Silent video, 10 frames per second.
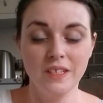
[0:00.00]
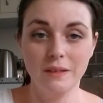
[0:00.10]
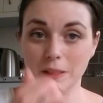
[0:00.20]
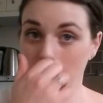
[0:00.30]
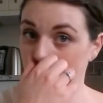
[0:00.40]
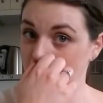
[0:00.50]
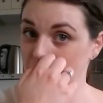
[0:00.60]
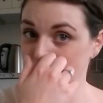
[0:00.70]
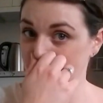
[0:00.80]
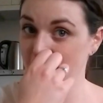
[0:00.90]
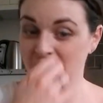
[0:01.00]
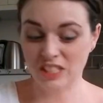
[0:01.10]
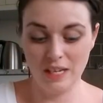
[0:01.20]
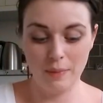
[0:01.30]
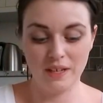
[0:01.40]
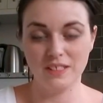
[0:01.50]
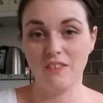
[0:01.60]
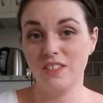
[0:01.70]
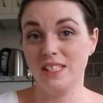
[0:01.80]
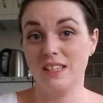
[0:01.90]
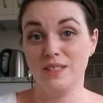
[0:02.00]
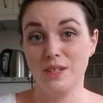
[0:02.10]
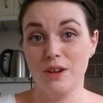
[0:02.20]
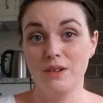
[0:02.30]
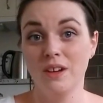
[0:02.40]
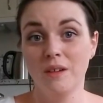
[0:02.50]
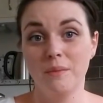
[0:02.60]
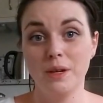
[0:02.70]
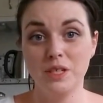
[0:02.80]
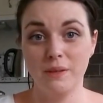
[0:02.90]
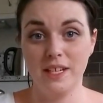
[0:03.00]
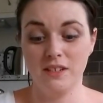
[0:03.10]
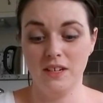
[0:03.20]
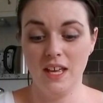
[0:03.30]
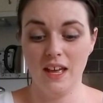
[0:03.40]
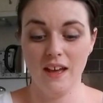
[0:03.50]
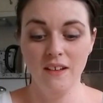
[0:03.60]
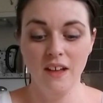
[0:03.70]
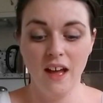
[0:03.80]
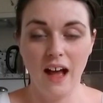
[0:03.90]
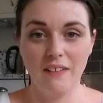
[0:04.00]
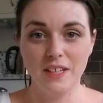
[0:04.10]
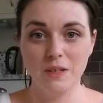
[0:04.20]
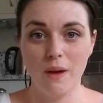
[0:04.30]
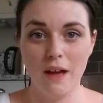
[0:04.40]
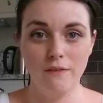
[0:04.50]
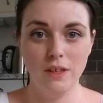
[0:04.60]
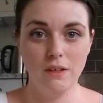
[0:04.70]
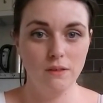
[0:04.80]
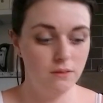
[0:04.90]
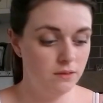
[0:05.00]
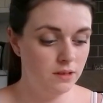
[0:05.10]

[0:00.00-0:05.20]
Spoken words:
so it's quite interesting actually, because obviously there's no motorways on here, and there's quite a few,